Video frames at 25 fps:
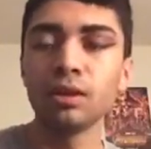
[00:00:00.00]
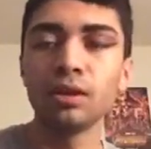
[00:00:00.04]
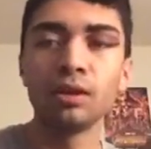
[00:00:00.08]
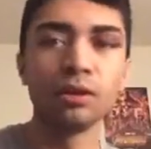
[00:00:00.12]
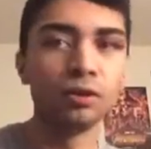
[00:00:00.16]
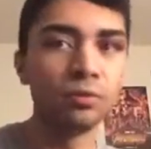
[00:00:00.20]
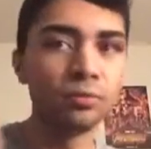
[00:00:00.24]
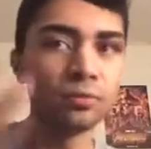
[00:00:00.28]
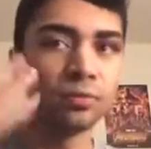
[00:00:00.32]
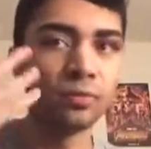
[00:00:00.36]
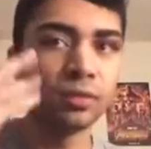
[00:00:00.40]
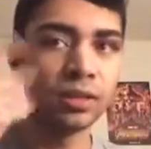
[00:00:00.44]

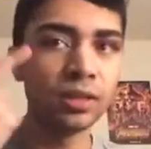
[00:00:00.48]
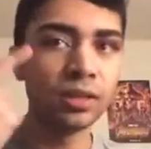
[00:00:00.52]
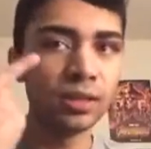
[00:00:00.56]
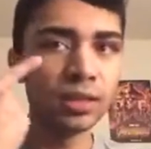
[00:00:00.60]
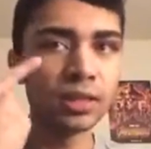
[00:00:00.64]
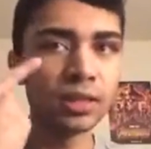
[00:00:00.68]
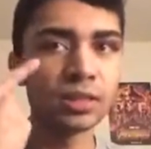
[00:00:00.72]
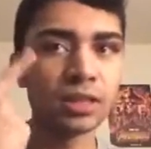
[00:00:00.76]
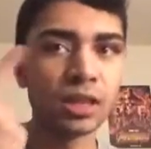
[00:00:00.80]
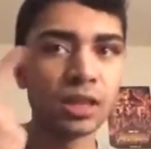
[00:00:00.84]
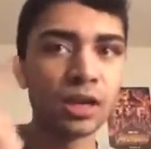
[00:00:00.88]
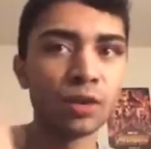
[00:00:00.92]
Hopefully
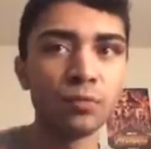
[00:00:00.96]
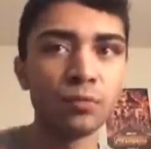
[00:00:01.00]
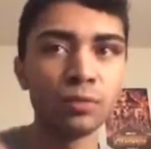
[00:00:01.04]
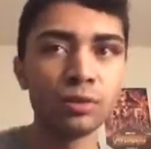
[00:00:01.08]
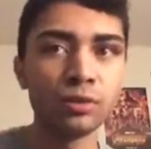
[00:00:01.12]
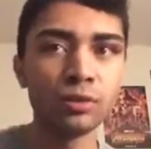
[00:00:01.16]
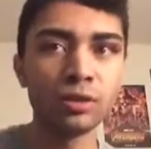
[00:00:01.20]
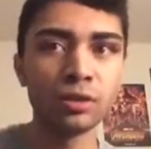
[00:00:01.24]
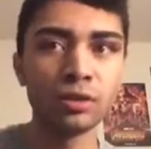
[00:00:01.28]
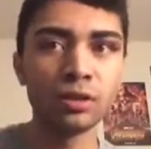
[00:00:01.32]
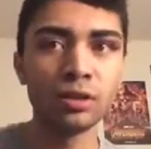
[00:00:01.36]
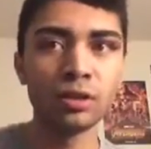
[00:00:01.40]
this eye
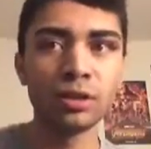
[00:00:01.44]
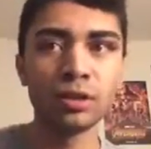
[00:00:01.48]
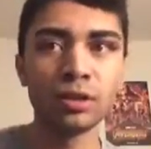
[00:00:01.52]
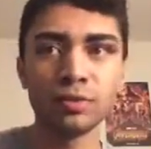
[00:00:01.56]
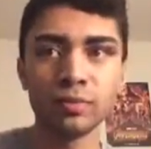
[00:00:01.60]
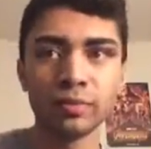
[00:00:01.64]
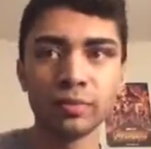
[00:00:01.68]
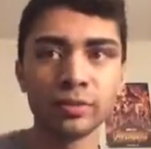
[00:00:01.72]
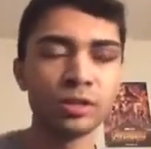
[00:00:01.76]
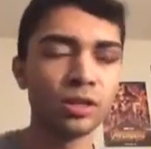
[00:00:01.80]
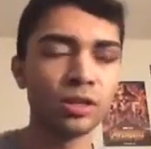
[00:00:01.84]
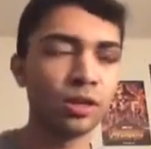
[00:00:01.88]

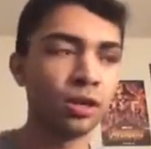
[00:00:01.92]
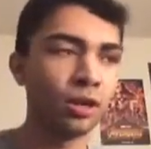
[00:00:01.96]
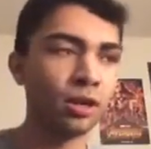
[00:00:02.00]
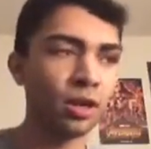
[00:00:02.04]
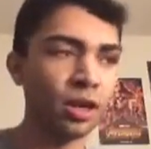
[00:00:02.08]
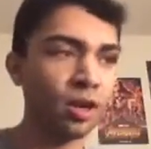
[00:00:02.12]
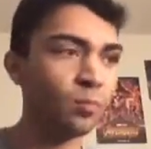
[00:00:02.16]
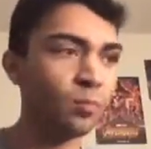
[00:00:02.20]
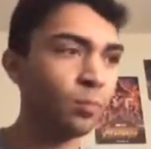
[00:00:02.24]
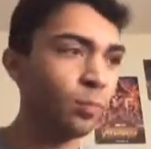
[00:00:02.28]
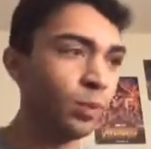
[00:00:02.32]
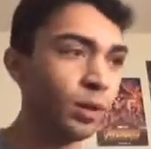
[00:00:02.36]
will turn
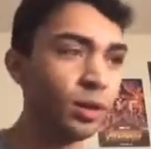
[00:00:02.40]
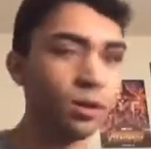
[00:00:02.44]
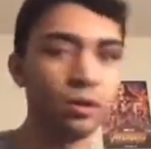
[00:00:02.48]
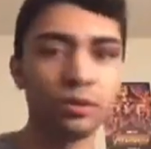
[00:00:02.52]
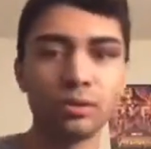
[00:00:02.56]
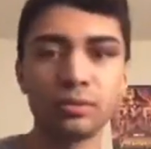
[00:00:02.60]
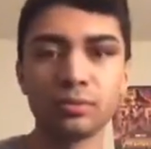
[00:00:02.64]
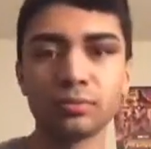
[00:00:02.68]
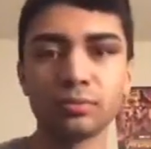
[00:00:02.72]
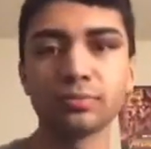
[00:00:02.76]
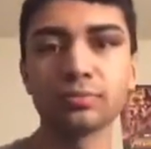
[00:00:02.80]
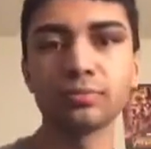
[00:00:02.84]
out
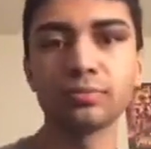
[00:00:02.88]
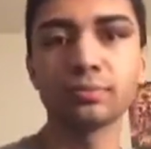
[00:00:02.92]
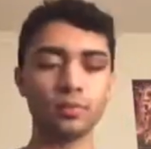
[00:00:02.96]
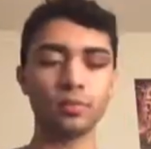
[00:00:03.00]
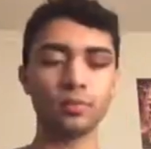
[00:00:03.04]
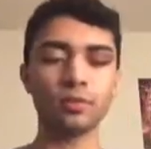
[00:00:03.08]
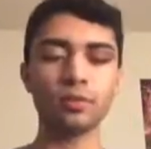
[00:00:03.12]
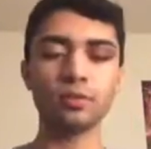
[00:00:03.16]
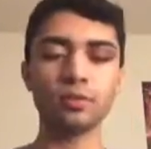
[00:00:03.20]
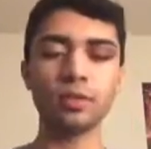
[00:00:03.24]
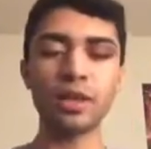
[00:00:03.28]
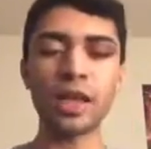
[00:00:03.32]
better.
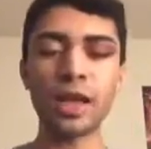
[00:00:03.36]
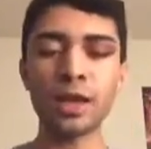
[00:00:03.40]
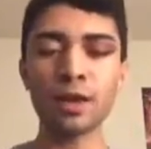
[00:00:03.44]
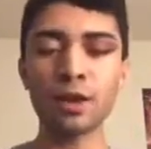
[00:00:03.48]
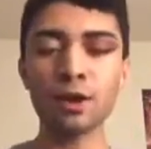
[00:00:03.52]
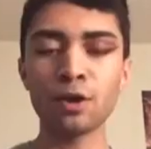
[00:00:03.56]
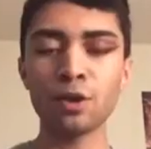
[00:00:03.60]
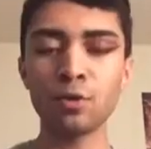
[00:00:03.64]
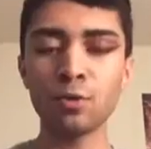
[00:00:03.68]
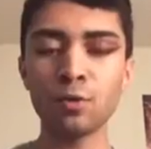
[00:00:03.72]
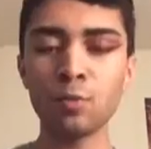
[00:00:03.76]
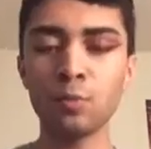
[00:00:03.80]
So
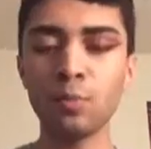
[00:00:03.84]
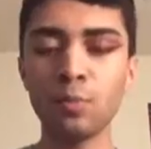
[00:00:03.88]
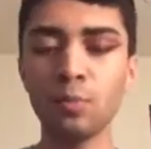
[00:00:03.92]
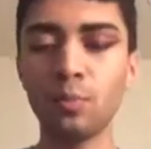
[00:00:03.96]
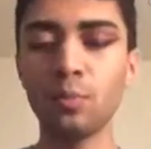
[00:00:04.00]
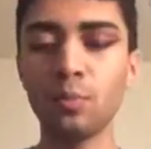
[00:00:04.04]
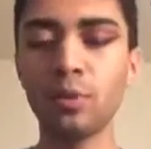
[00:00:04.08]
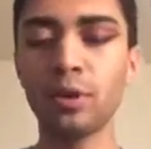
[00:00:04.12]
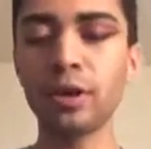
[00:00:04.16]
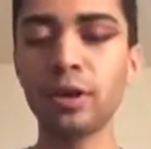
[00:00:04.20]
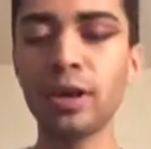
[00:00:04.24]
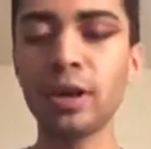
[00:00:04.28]
now
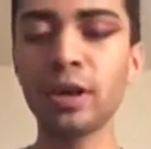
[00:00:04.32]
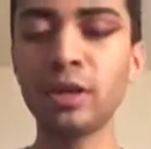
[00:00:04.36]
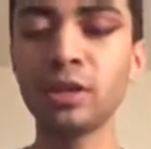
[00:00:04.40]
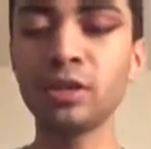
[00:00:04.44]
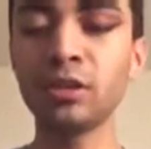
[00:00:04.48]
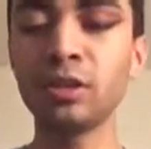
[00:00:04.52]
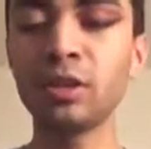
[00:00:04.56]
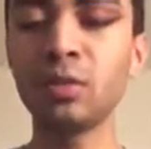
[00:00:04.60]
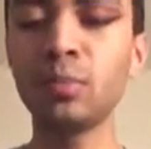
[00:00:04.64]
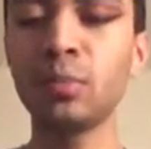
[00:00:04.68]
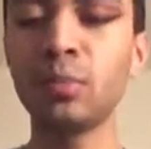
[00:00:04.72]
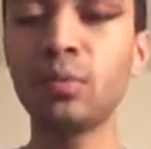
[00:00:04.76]
we're getting
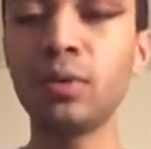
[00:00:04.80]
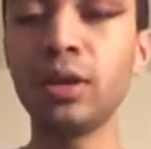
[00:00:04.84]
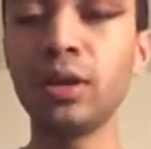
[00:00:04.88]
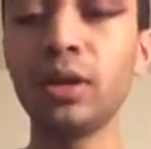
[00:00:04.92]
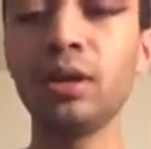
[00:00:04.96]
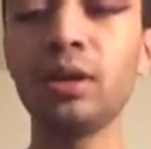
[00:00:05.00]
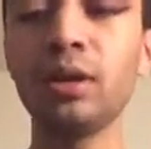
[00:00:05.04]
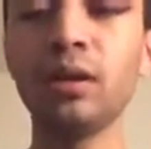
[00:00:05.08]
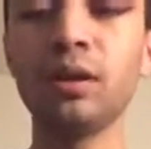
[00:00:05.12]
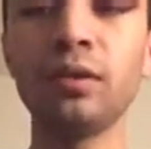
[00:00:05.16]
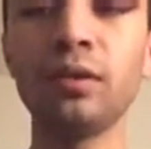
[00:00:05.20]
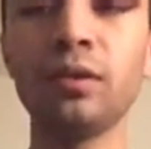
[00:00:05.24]
to the
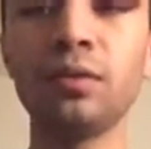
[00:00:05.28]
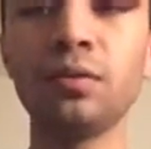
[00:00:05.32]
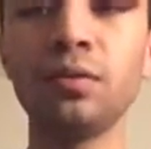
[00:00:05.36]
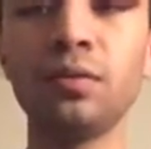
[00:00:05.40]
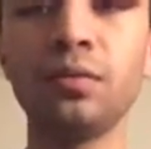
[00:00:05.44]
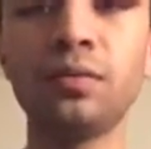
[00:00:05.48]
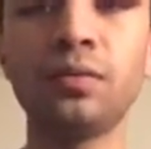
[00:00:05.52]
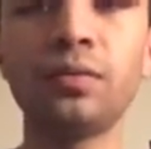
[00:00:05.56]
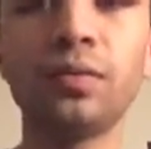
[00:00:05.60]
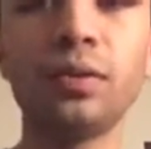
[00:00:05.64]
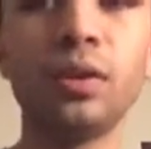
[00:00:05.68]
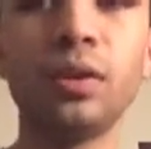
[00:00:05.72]
point
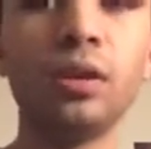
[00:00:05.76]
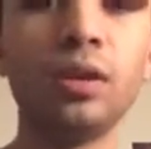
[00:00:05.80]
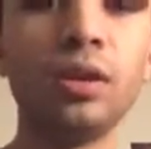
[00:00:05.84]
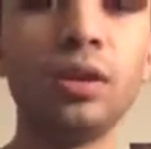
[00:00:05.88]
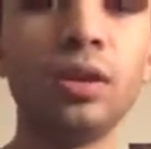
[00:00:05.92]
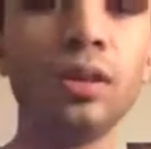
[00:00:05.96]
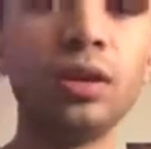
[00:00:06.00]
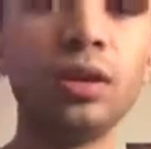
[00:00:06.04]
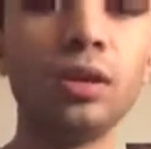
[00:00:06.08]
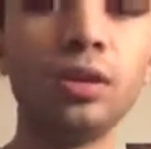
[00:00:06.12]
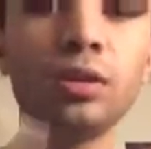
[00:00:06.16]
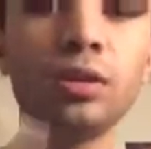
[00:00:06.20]
of
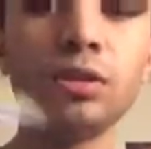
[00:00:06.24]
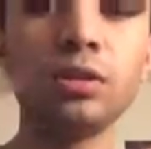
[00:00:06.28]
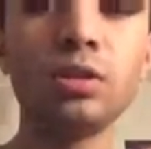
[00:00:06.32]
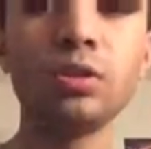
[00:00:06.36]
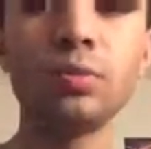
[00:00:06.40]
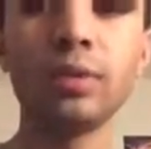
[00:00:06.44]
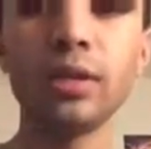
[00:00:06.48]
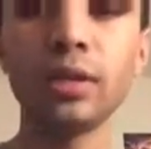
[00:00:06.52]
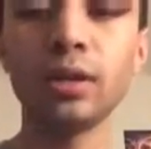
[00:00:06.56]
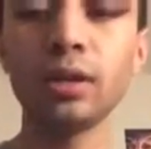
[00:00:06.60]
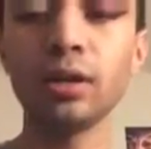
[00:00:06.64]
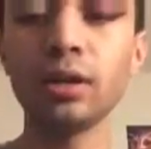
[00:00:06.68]

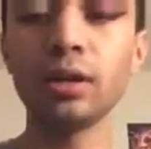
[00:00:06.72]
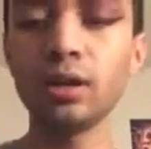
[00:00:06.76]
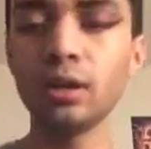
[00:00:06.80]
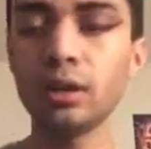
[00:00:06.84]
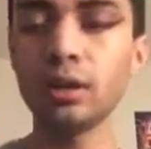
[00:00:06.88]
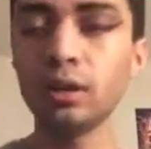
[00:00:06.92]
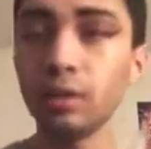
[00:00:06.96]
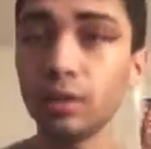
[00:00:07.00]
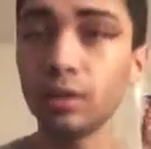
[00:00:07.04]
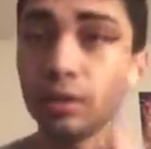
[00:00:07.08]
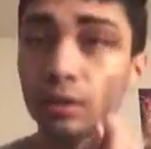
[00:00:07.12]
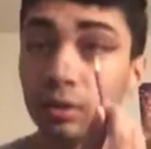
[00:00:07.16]
doing
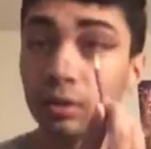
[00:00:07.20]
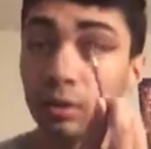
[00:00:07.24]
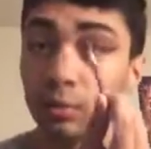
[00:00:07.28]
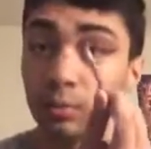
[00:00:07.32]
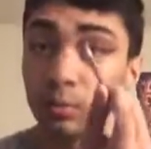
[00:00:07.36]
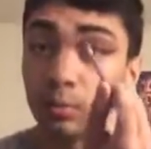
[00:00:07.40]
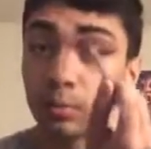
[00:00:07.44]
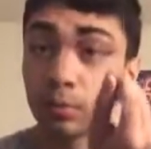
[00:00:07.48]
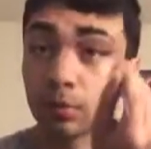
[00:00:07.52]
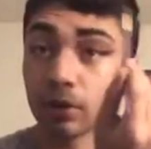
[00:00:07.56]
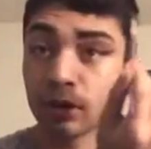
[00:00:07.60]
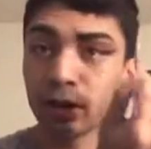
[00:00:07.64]
our little
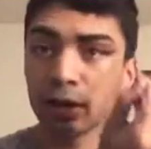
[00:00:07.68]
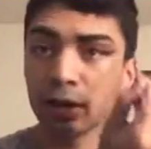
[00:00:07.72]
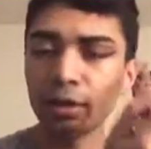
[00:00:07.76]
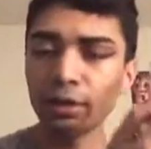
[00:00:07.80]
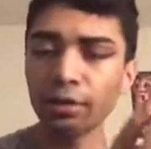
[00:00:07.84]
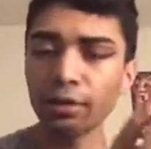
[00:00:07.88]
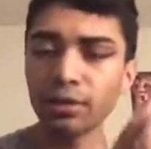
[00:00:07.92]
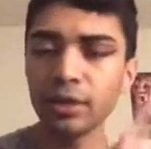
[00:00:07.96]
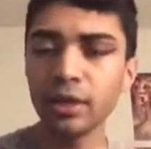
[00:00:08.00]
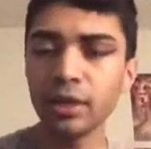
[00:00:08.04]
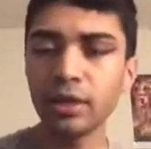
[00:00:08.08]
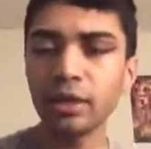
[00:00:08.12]

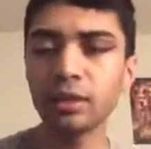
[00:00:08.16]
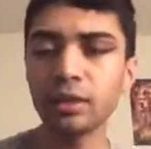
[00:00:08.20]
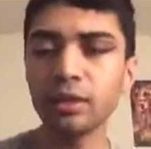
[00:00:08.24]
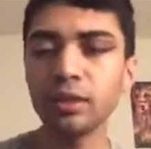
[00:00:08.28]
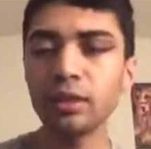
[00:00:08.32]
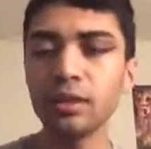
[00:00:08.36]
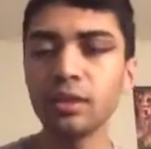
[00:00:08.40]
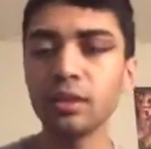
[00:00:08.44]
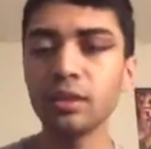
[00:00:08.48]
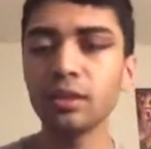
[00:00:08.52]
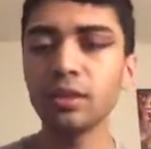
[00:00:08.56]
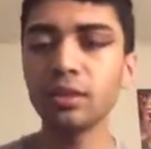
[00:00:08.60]
brow
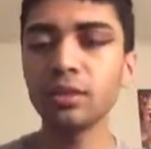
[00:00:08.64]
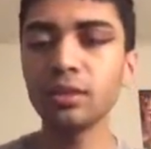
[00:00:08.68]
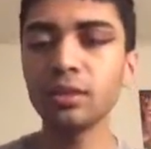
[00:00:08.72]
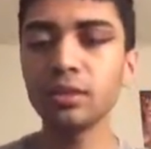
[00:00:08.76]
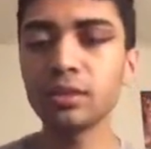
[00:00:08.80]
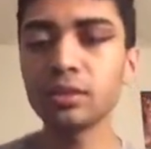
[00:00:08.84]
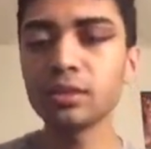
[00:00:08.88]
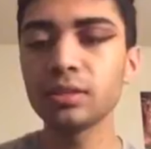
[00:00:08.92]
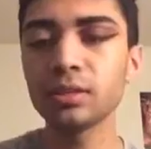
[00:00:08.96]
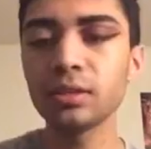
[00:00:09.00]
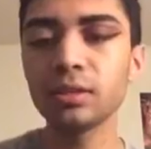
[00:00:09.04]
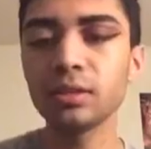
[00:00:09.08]
thing,
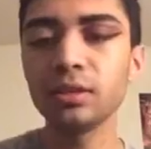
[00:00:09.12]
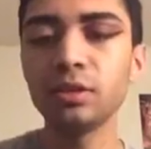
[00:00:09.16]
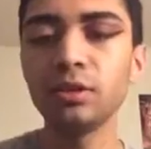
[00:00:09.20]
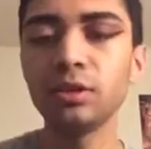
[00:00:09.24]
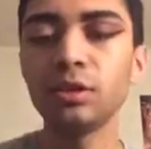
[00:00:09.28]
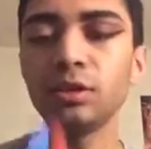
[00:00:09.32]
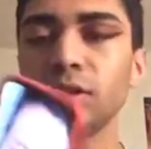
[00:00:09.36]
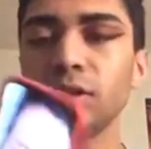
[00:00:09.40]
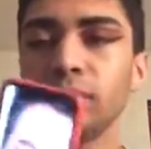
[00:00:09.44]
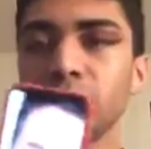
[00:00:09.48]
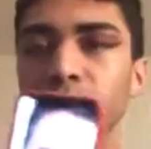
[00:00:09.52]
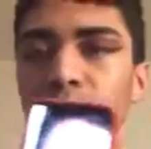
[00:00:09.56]
this
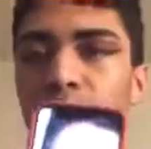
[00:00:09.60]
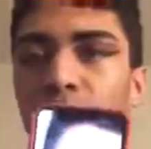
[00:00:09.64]
little